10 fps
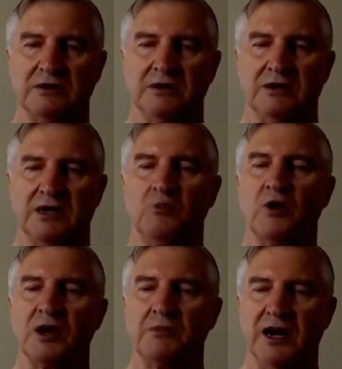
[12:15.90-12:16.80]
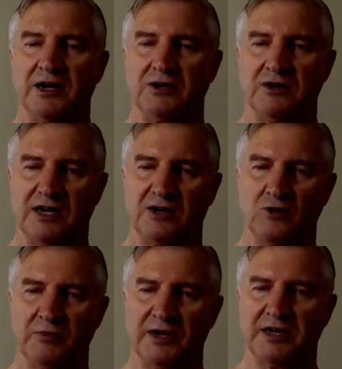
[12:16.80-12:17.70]
And what am I? Do they call
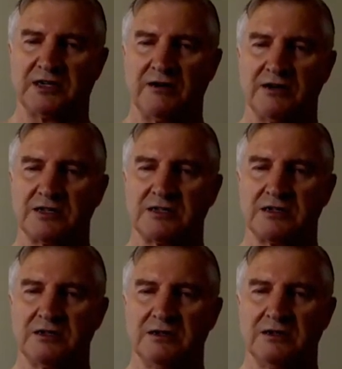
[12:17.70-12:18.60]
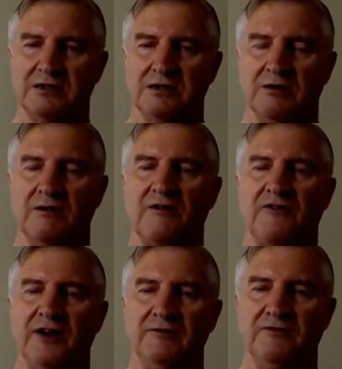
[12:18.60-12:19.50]
me a terrorist or a
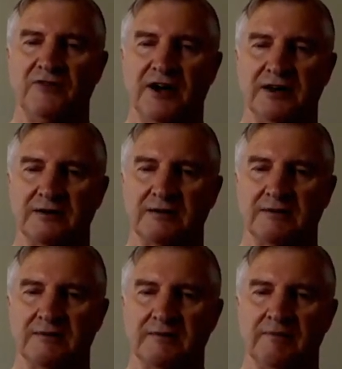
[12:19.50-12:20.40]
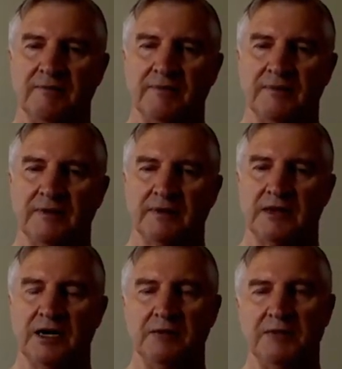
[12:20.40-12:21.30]
freedom fighter?
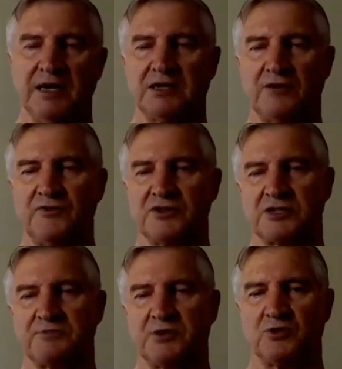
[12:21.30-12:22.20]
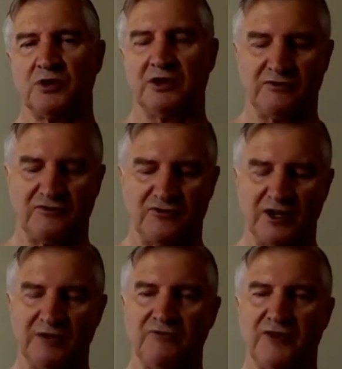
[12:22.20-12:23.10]
There are many differences between
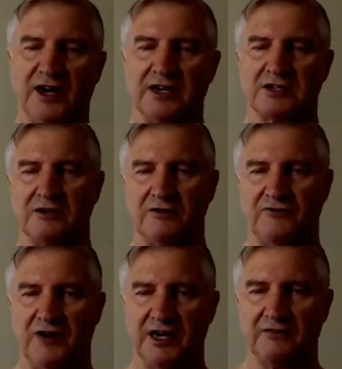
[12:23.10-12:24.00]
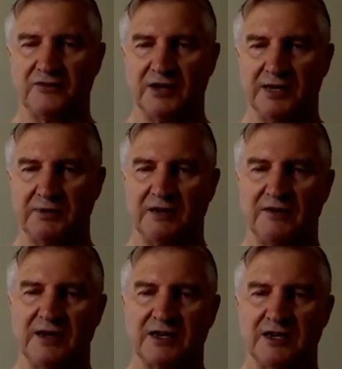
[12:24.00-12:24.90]
freedom fighters who are fighting for the liberty of
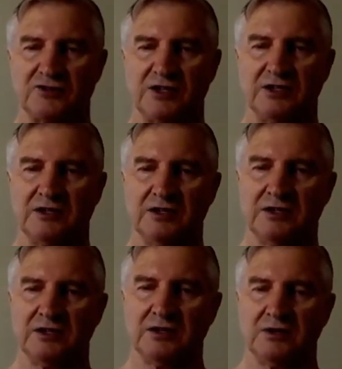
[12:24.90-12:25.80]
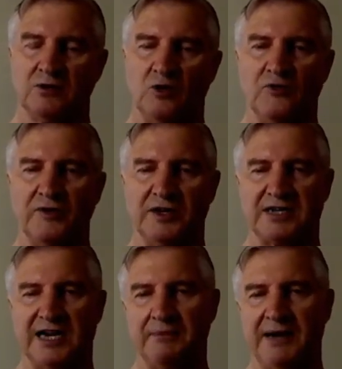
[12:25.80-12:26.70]
their country, or from the
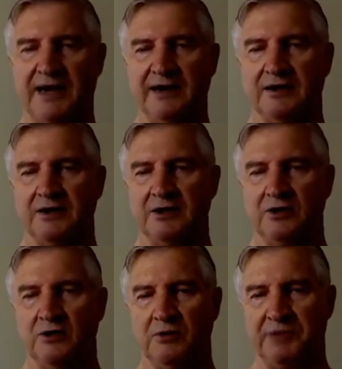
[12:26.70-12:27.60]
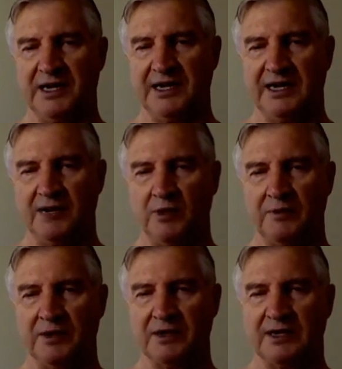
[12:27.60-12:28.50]
Taliban who are beating up
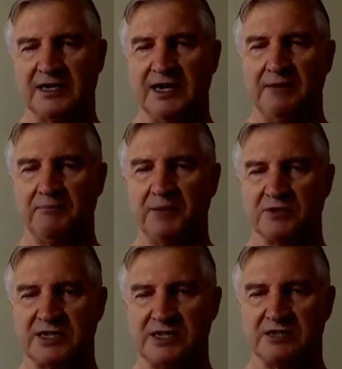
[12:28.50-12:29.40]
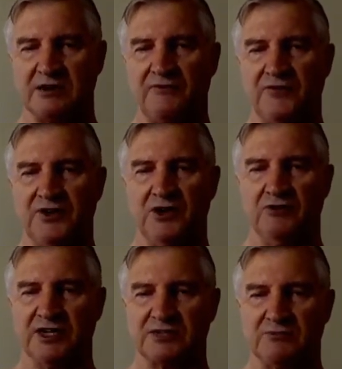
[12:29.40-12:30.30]
women and cutting people's heads off for no
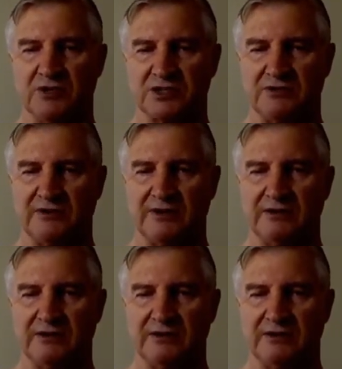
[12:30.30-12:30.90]
reason whatsoever.